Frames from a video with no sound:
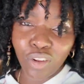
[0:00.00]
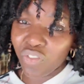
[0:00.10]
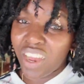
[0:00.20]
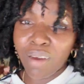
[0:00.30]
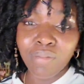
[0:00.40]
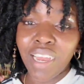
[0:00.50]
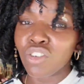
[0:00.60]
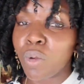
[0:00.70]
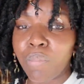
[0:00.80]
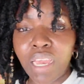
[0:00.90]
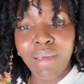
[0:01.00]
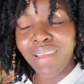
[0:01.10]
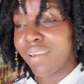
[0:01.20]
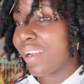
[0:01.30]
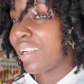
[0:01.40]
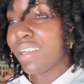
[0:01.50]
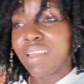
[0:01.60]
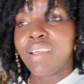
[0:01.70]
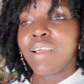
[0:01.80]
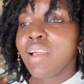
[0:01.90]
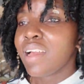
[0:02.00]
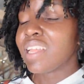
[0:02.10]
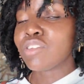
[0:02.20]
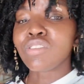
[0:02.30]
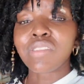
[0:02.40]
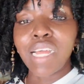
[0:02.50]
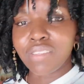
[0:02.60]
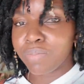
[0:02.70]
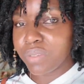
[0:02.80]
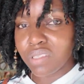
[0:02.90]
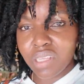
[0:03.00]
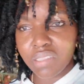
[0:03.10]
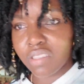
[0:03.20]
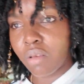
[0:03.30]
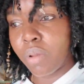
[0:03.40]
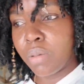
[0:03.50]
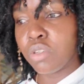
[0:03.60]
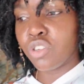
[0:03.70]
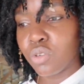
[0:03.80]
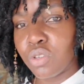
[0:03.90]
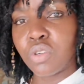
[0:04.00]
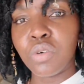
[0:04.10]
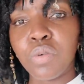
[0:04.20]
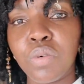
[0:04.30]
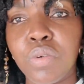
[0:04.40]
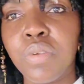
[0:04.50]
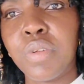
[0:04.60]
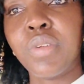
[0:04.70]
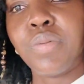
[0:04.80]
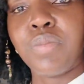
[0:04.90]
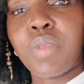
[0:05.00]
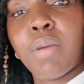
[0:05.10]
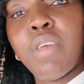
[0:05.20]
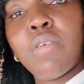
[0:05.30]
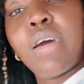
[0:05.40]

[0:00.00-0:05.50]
the farm, I drop my camera and I just start business. Let me show you. Yeah,